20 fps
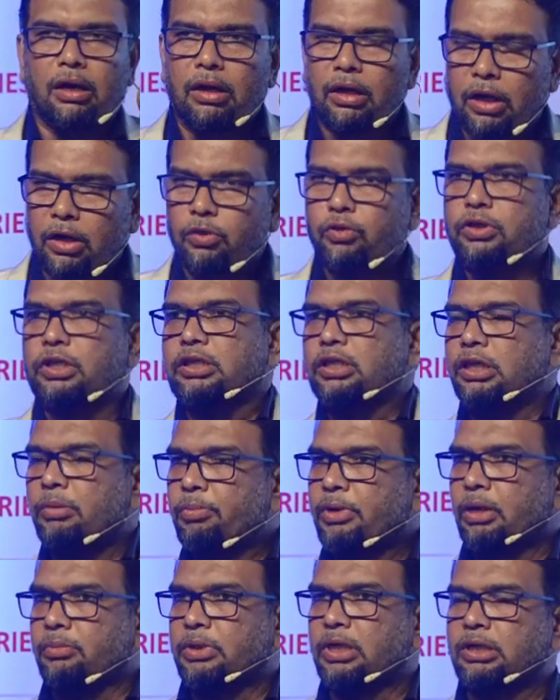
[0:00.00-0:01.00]
reduce the steam
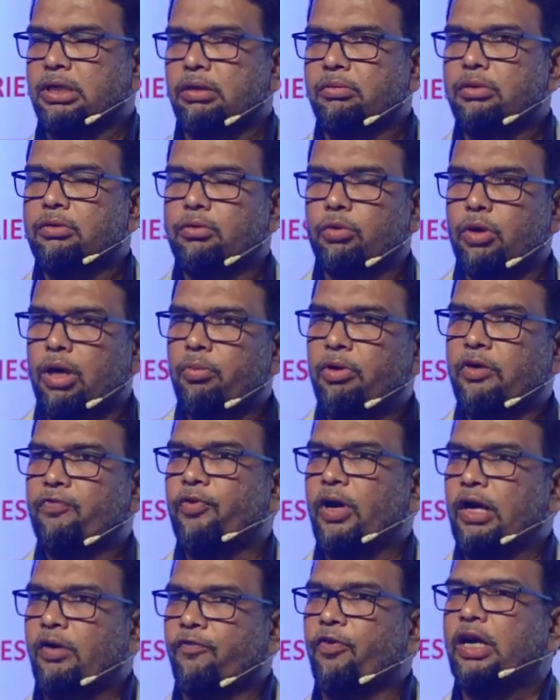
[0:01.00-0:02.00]
consumption to about
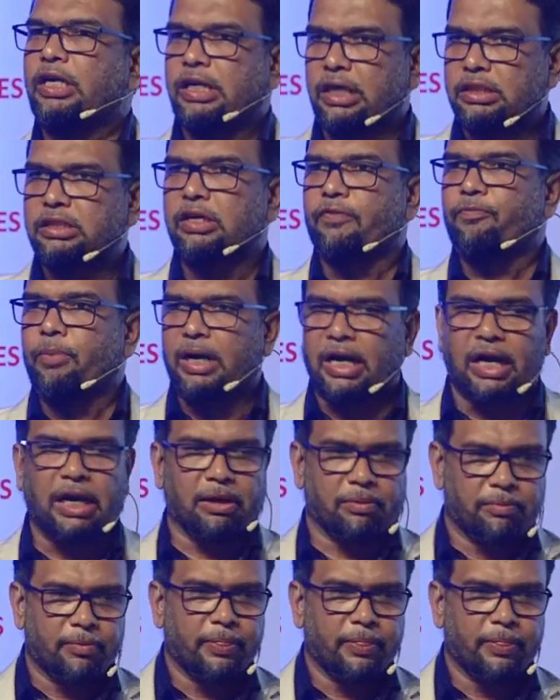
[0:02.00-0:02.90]
5 tons per day.